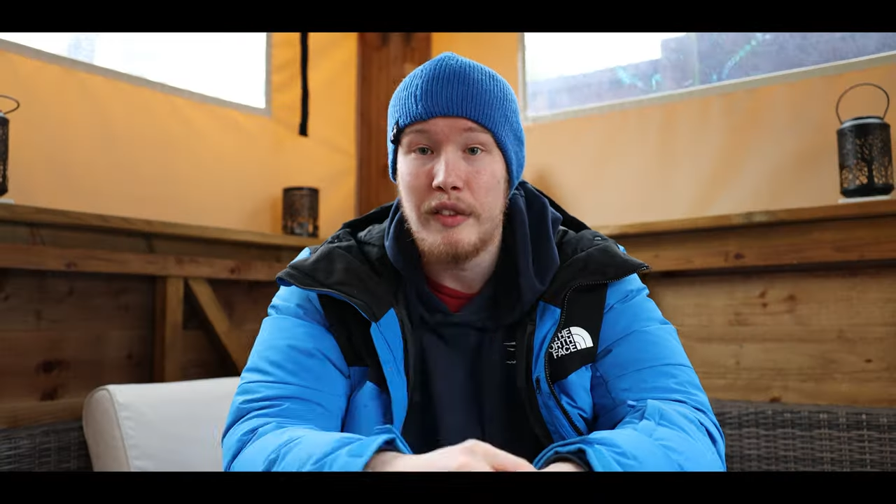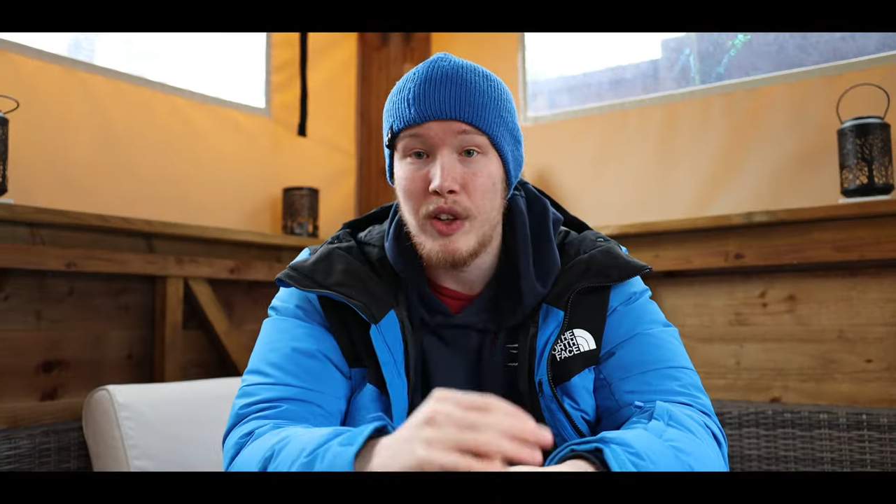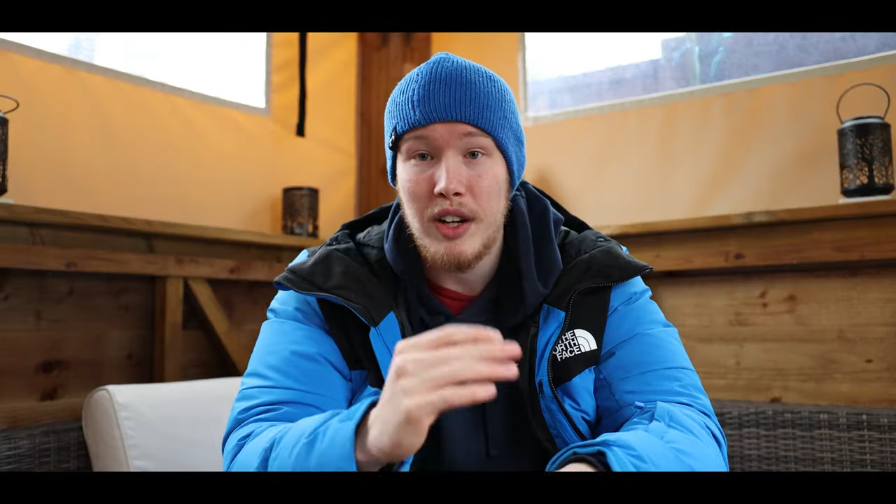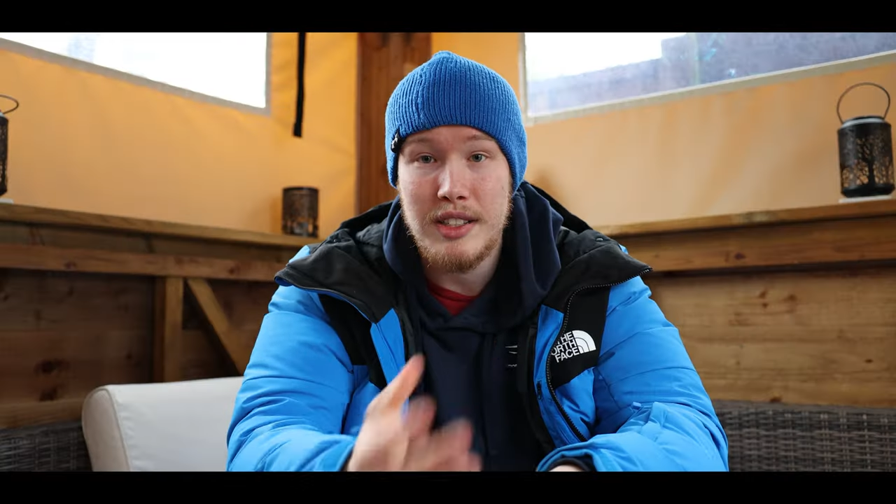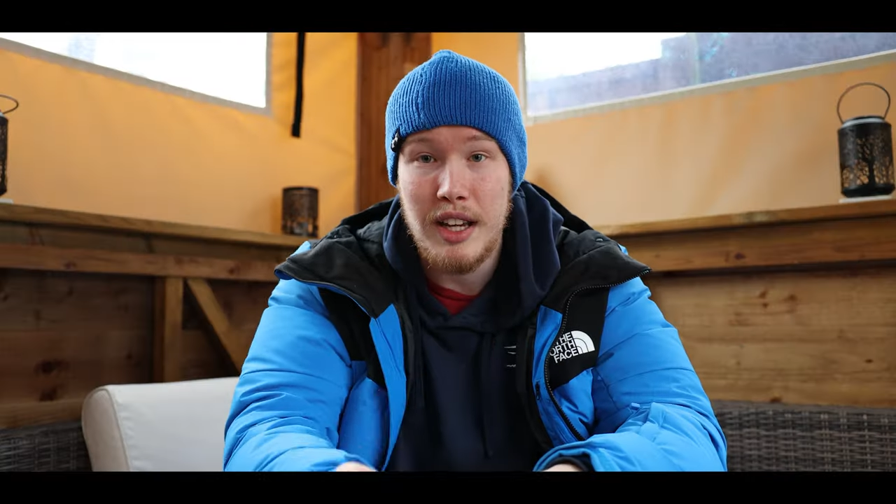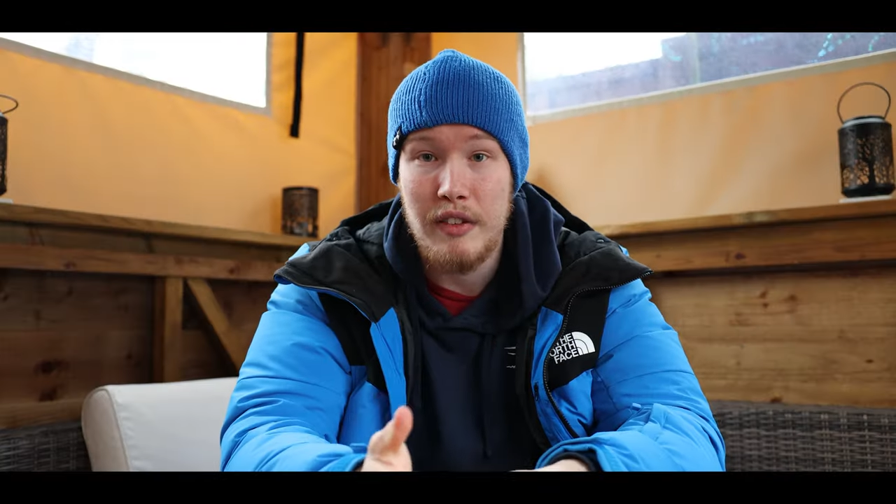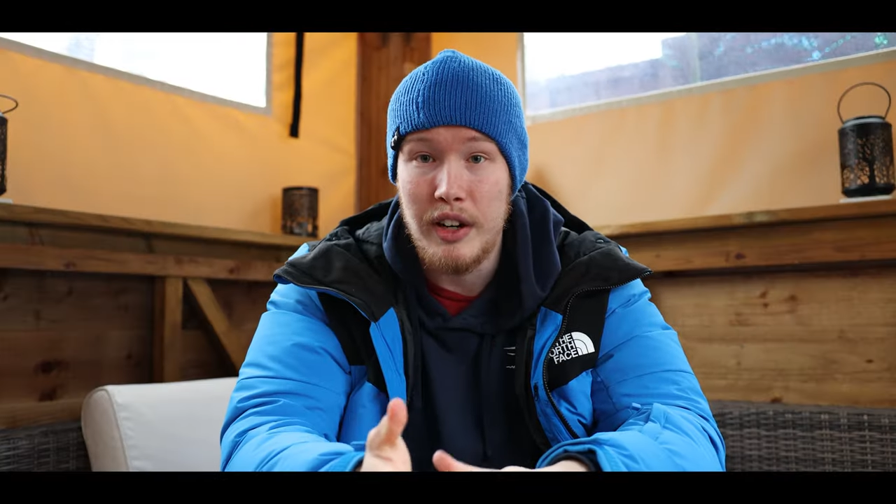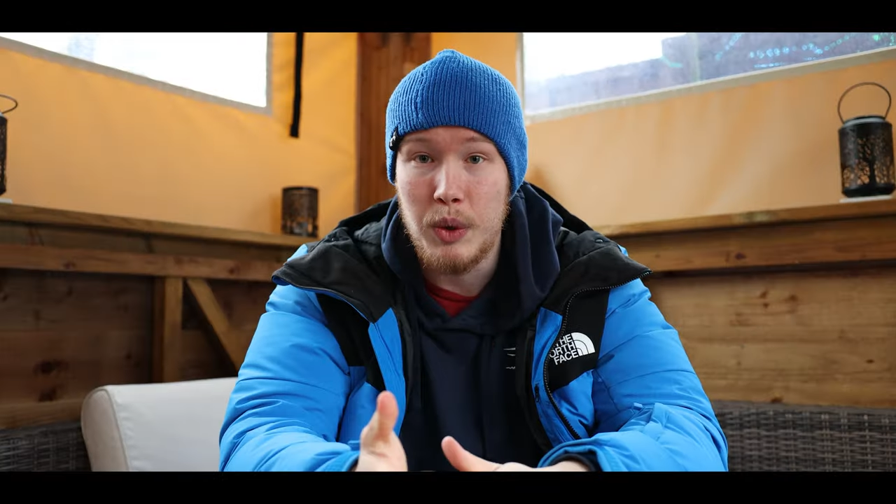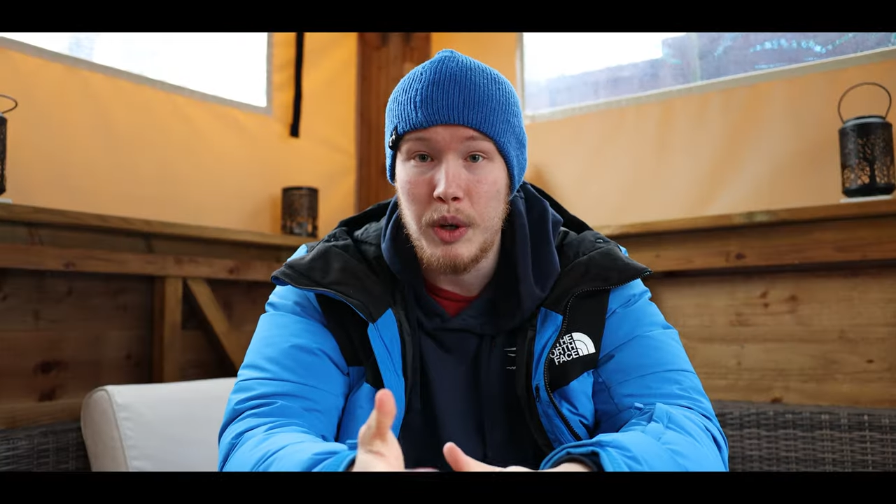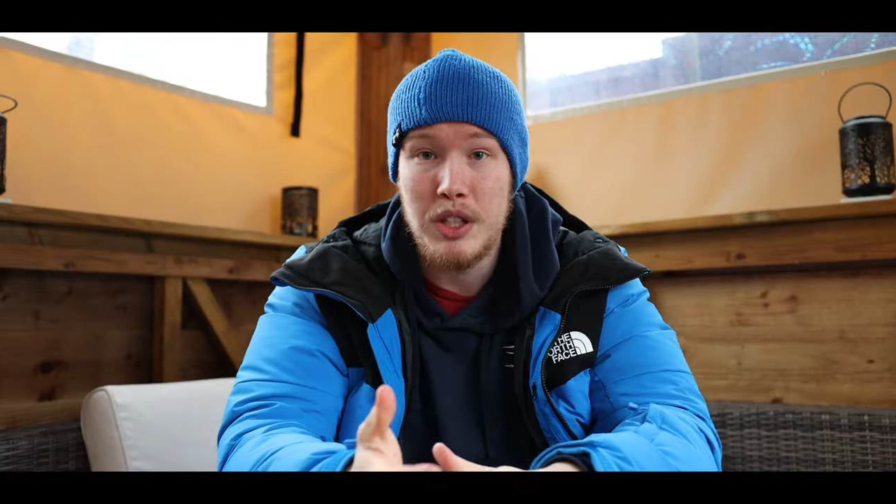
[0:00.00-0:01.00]
if you guys have
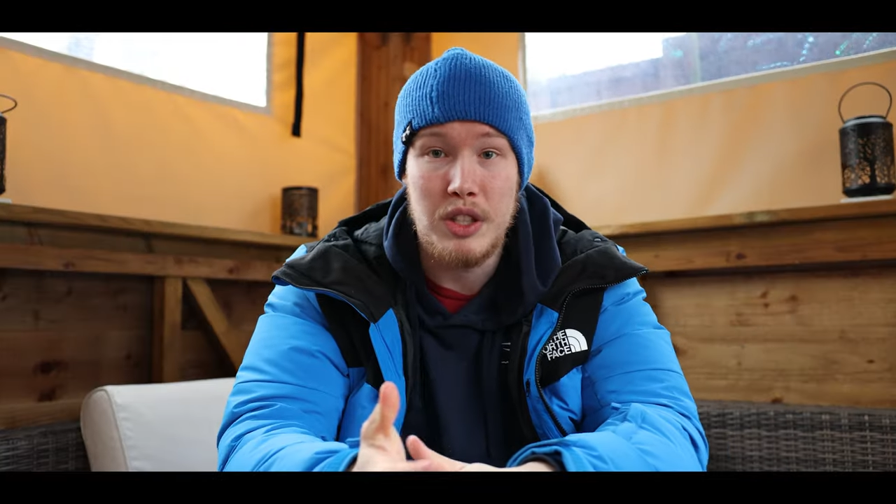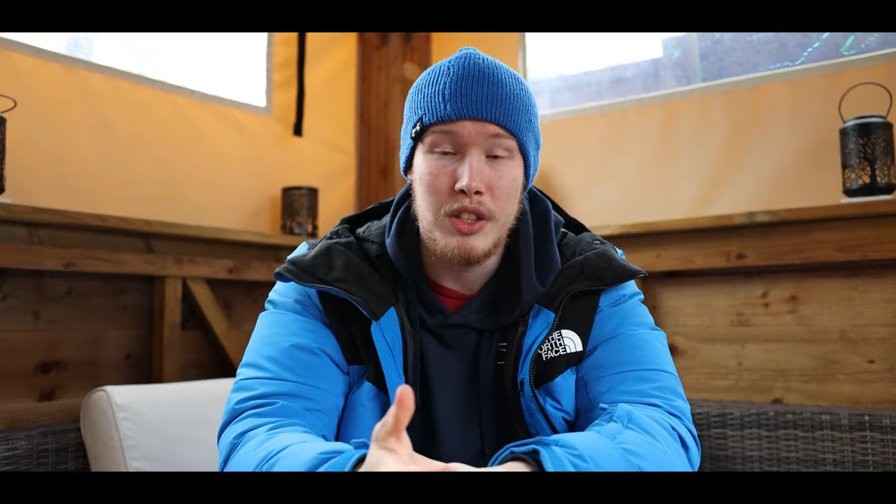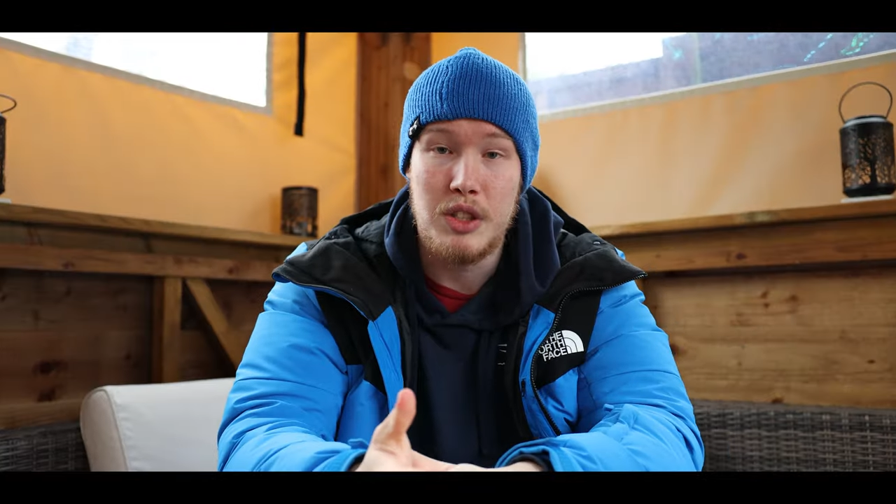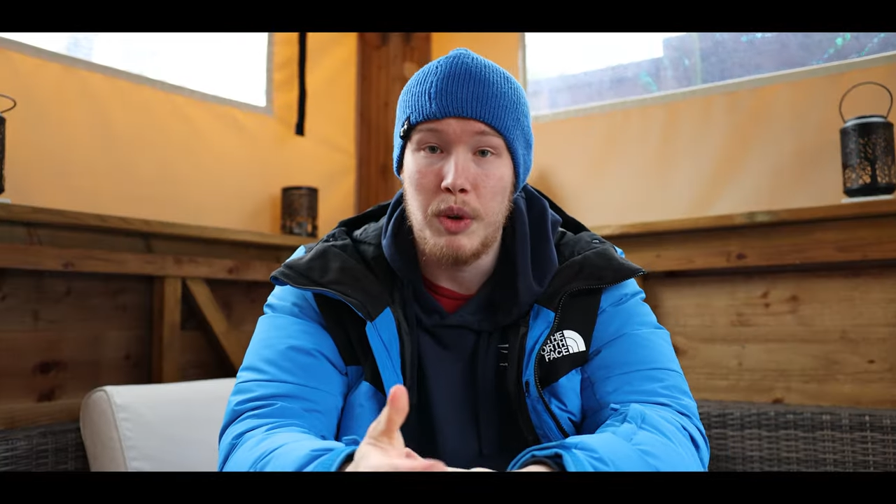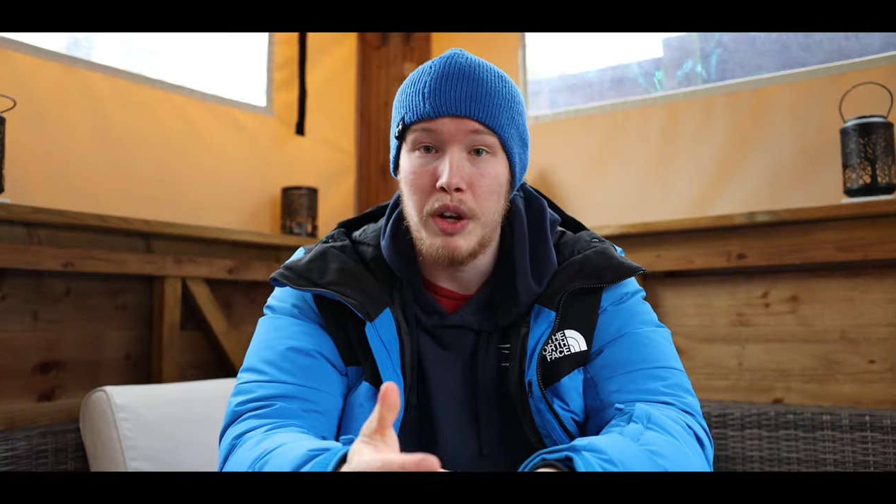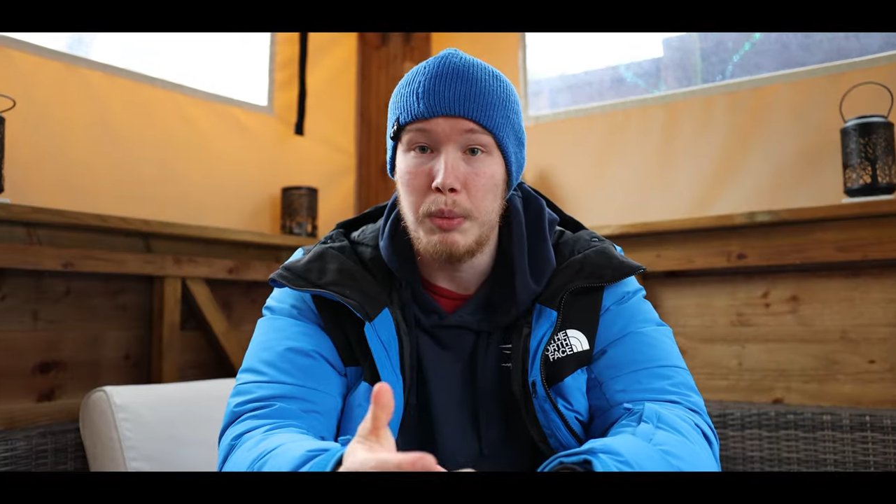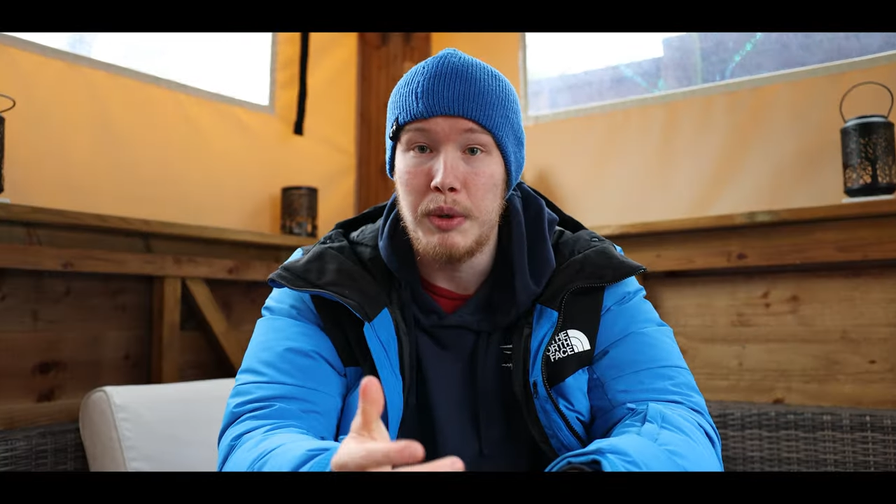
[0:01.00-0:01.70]
any questions as well,